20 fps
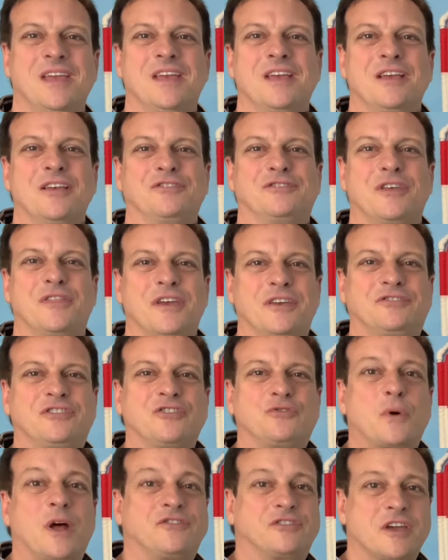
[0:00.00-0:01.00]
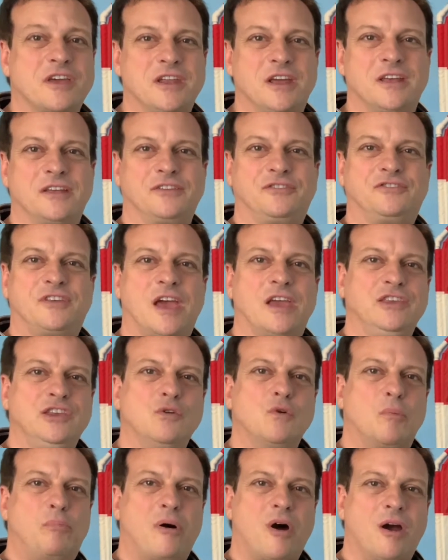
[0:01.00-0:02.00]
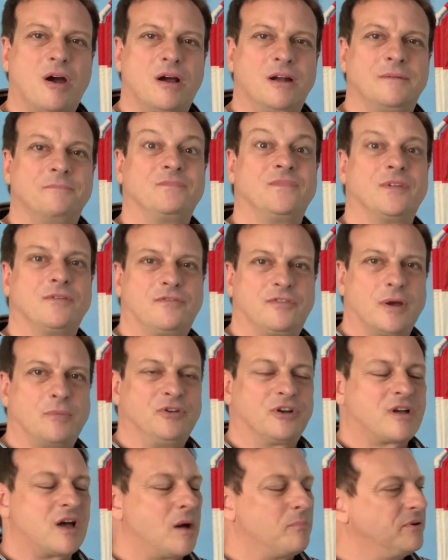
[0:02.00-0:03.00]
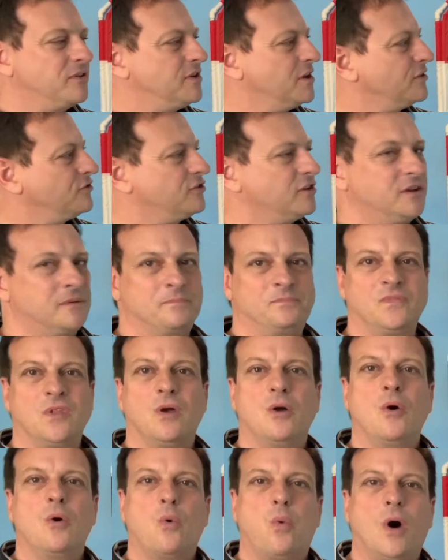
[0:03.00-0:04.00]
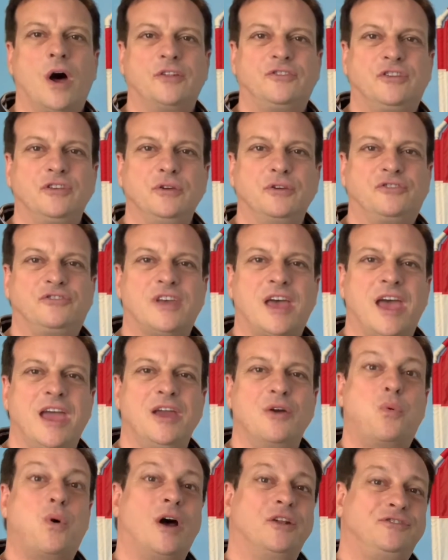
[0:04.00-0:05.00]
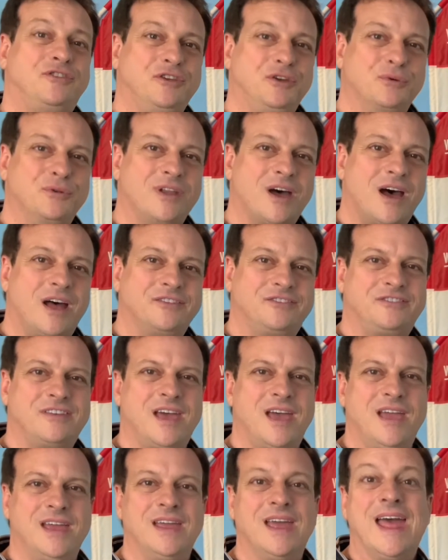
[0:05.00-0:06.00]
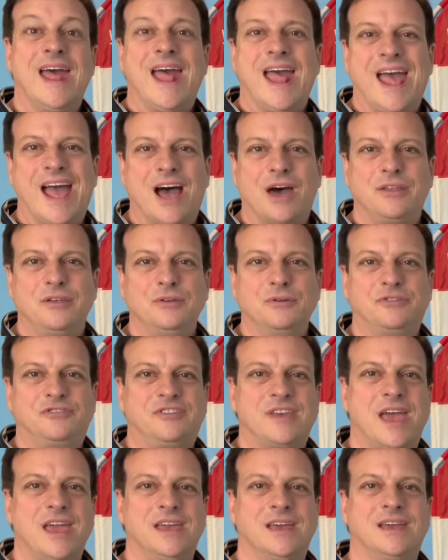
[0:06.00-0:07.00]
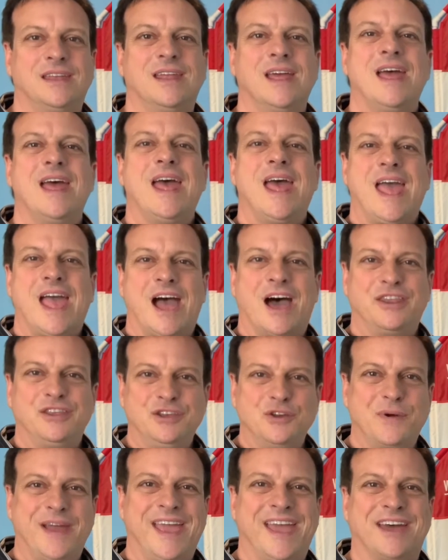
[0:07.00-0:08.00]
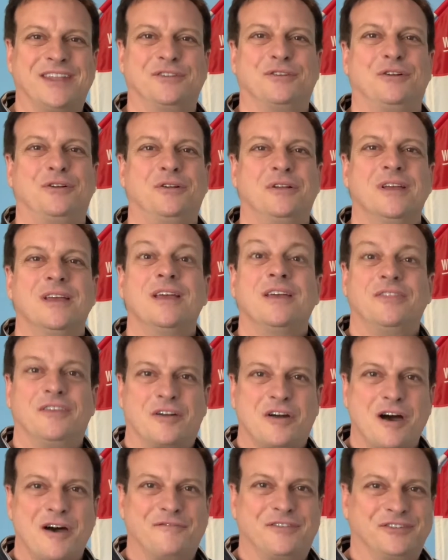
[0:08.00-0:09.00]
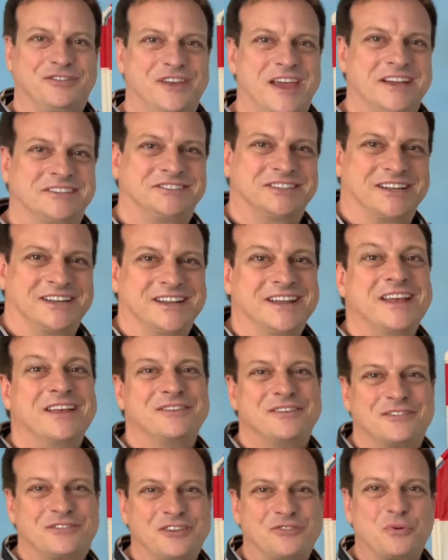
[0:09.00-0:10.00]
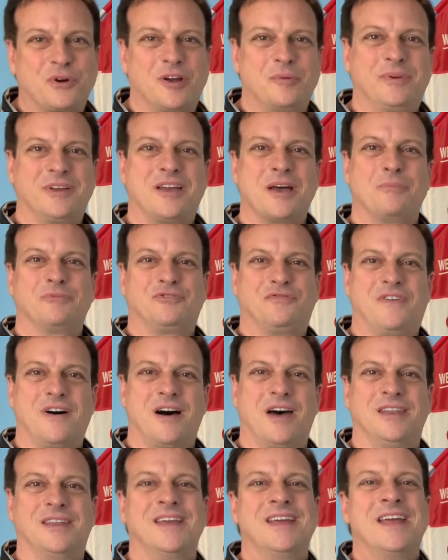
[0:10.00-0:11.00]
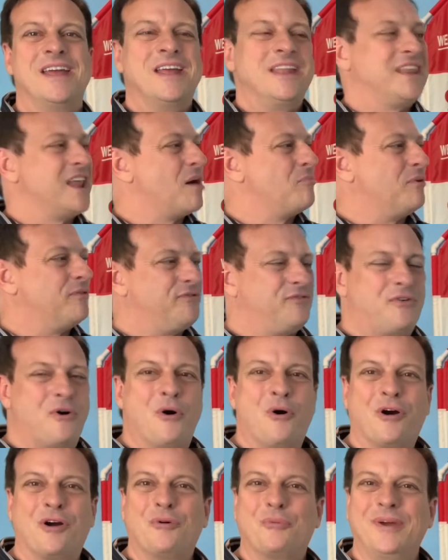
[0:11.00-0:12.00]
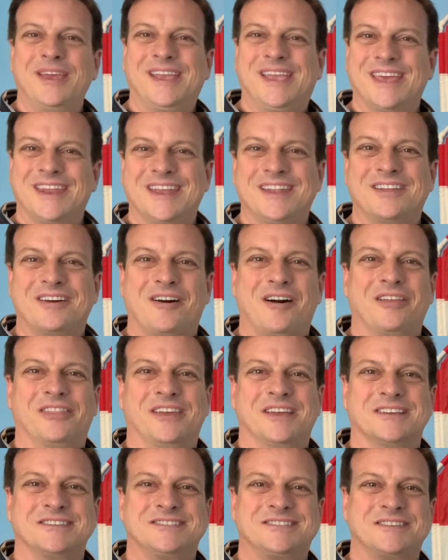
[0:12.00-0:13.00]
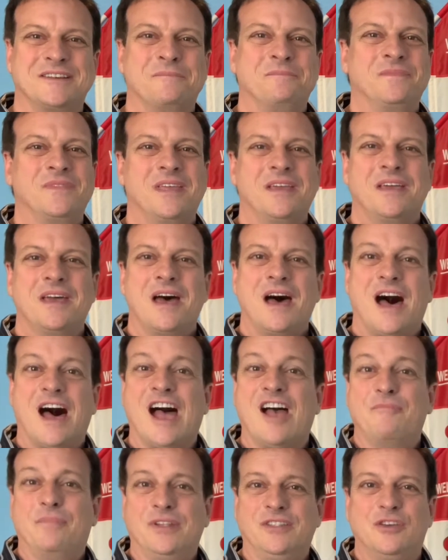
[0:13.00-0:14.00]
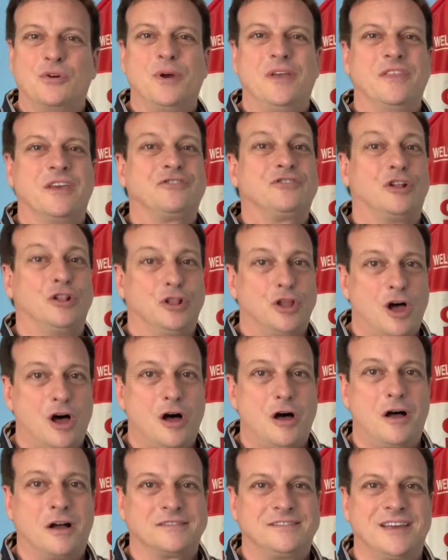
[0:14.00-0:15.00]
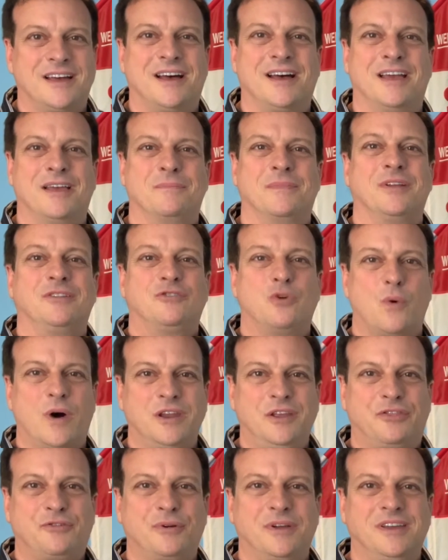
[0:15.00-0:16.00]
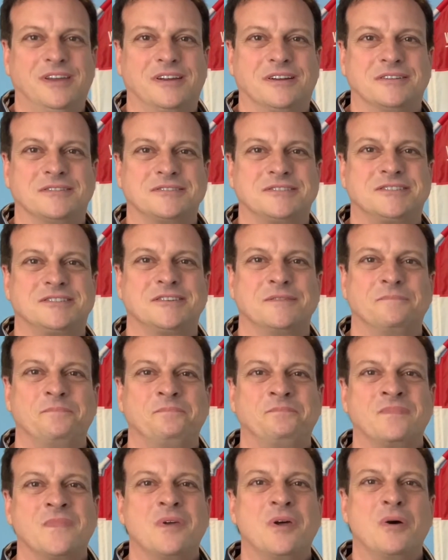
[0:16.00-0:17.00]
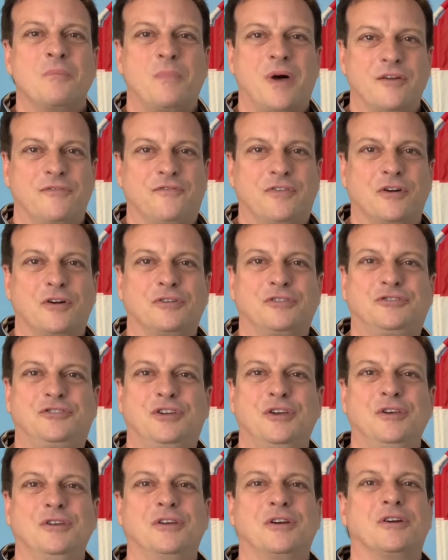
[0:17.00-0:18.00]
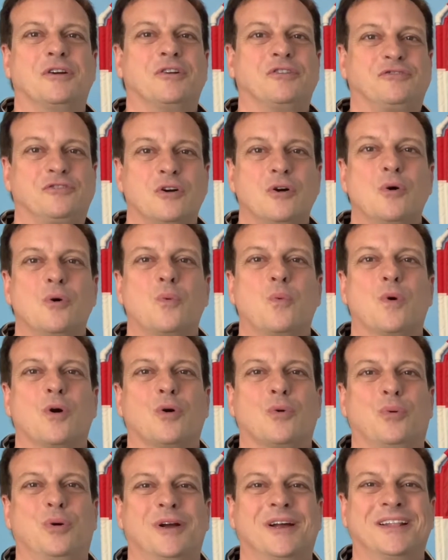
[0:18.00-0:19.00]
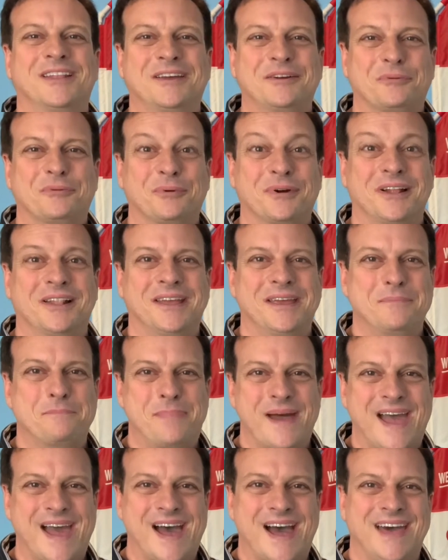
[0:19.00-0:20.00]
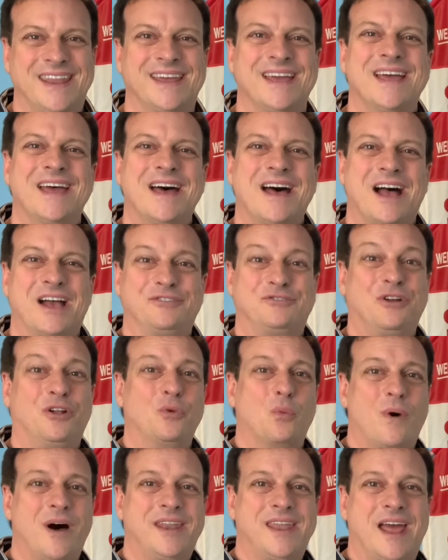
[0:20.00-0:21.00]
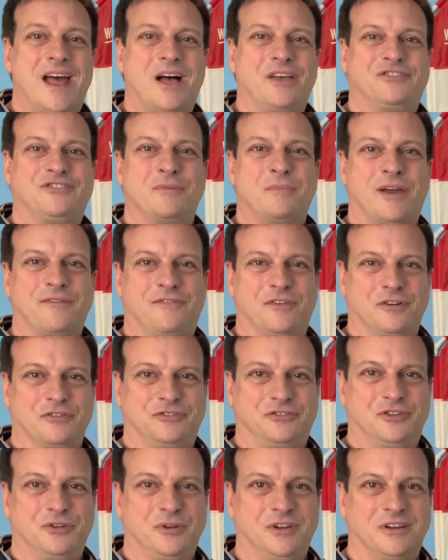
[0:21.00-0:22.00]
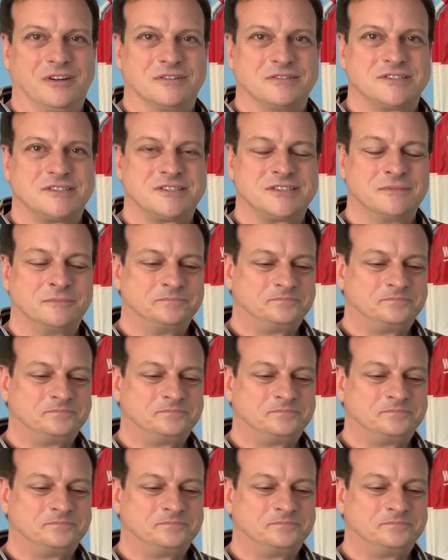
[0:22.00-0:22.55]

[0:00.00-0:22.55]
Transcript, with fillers: So this is what's gonna set you apart from your competition. What do you say? What do you not say? How do you say it? How do you handle the conversation? This is where it becomes fun. Now, before we get into all this, I've been doing this a long time 23 years. My first two years were really, really bad. I sold one house in my first two years.